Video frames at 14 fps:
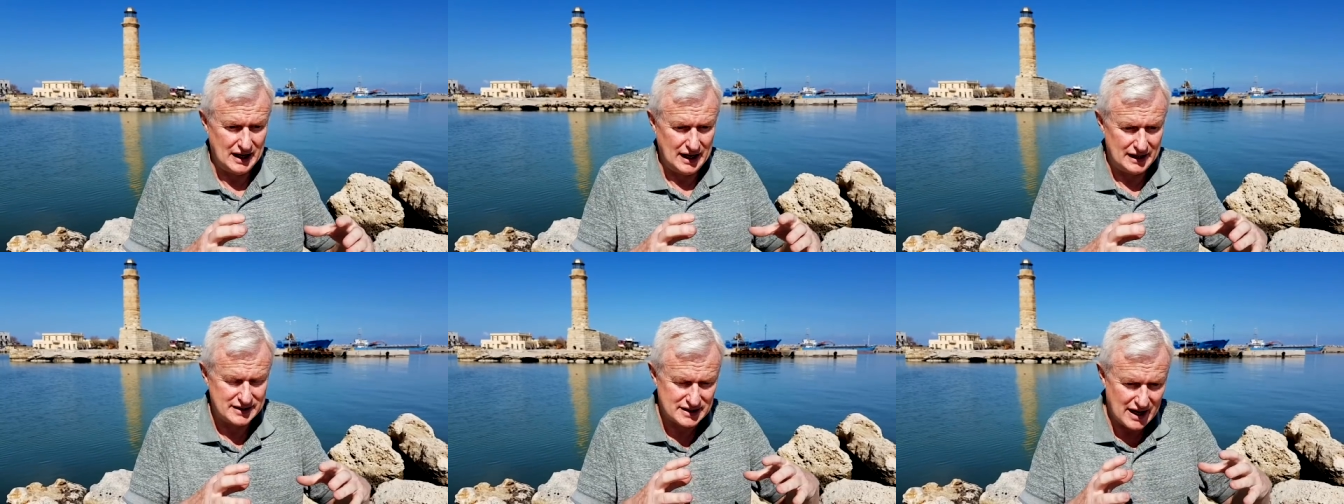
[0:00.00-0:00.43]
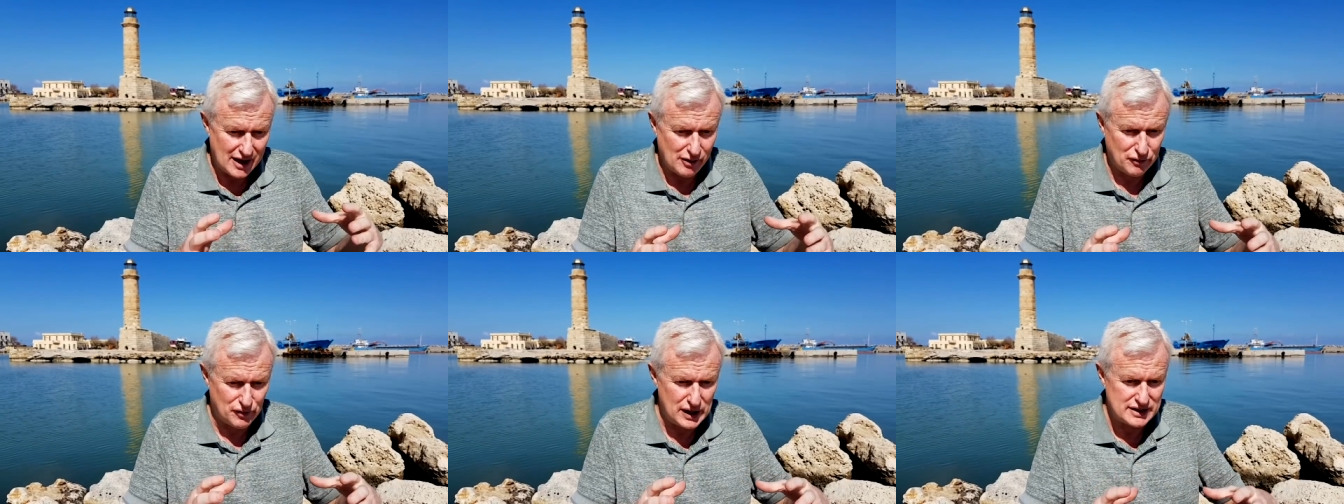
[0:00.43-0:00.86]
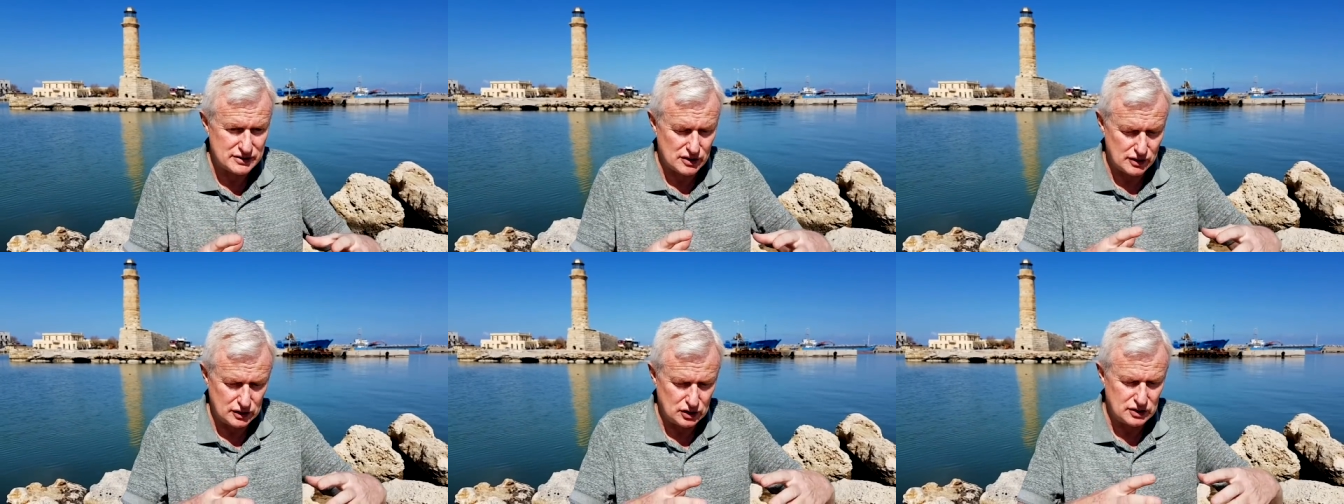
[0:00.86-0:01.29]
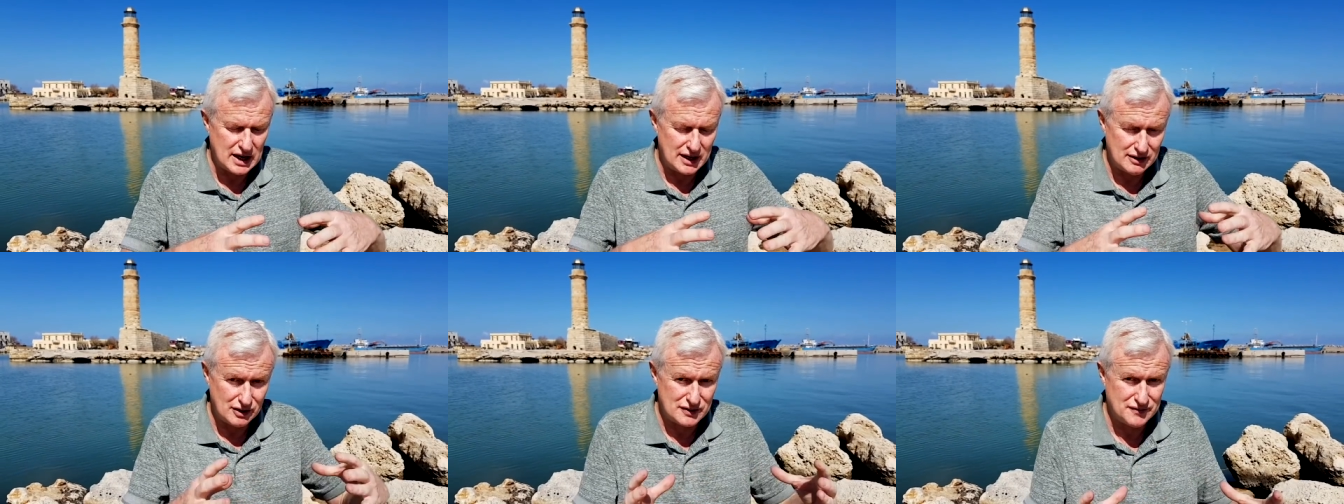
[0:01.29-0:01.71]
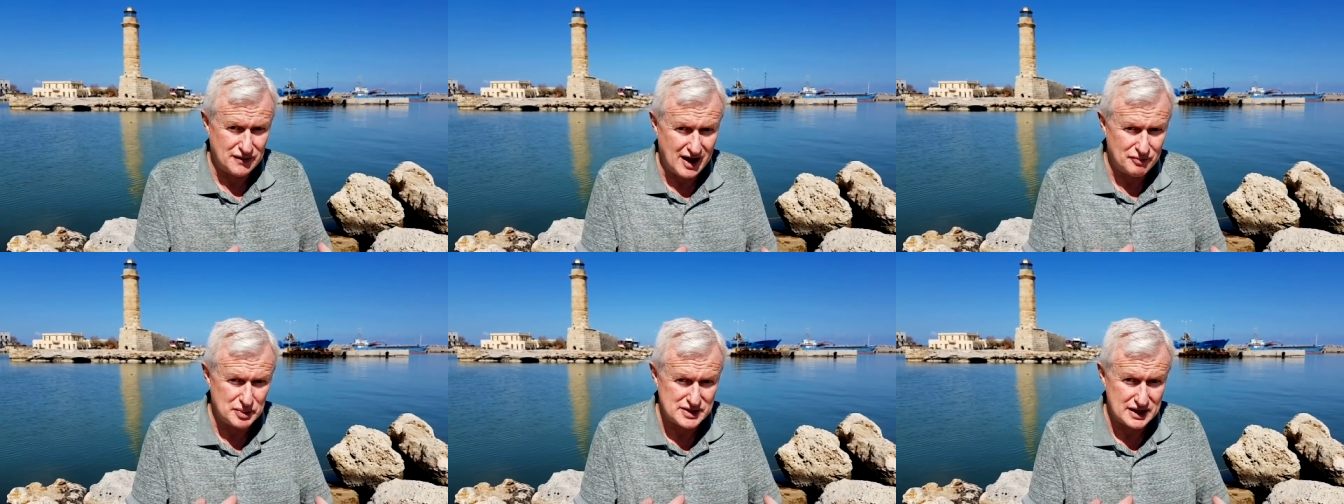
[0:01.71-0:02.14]
it's scale free so that you take those
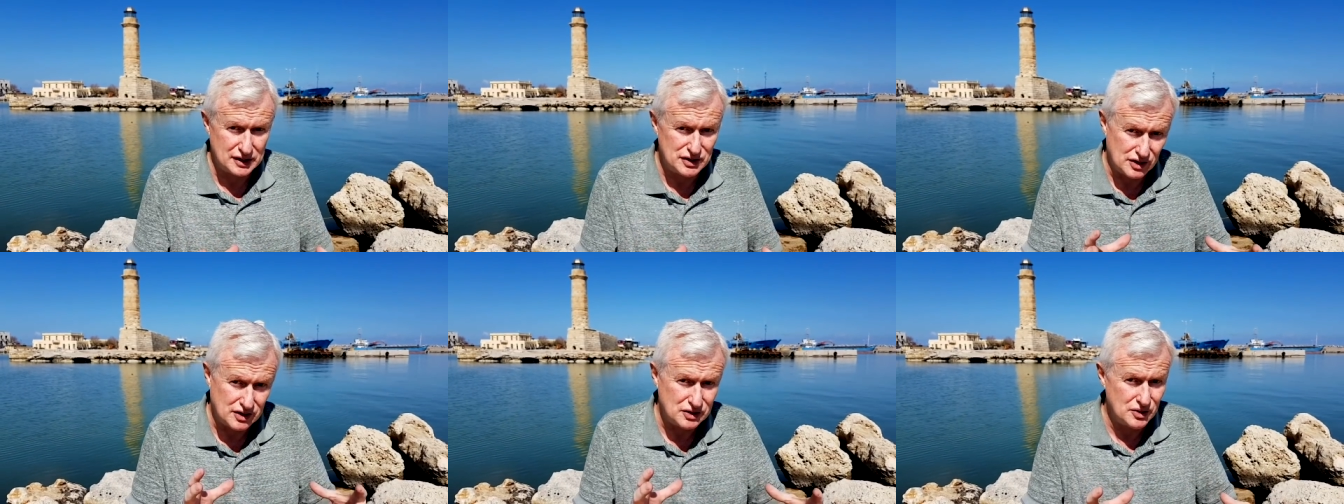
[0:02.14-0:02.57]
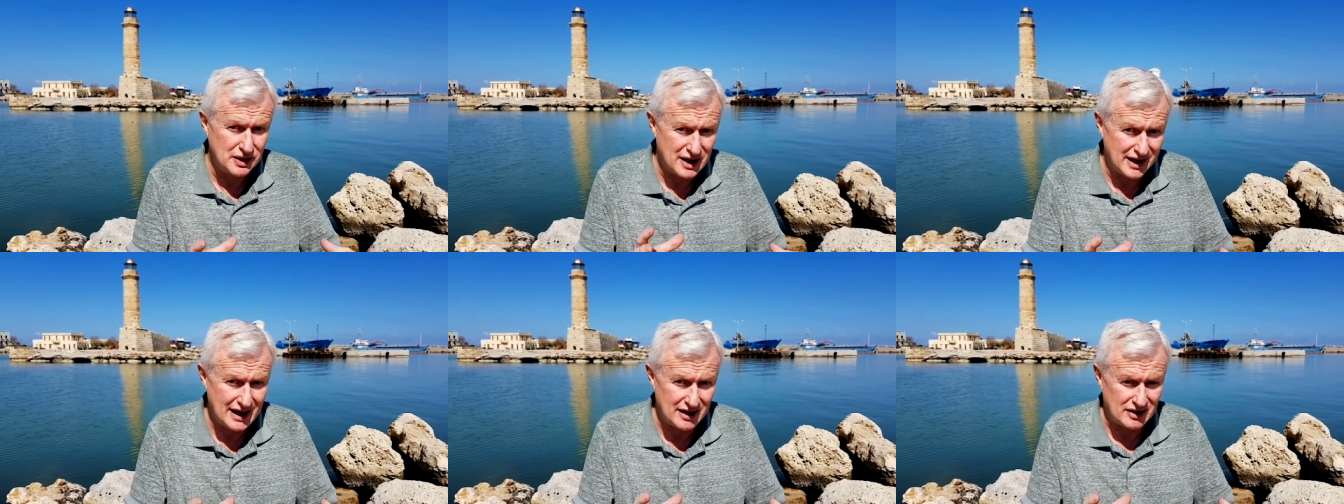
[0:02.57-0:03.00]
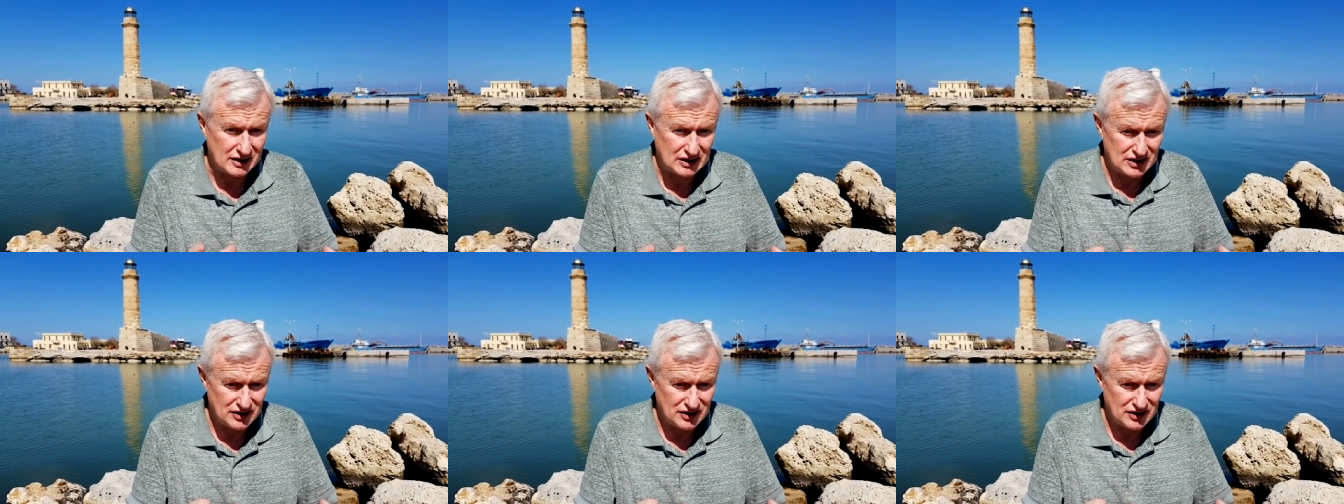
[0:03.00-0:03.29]
5%, you can do it again.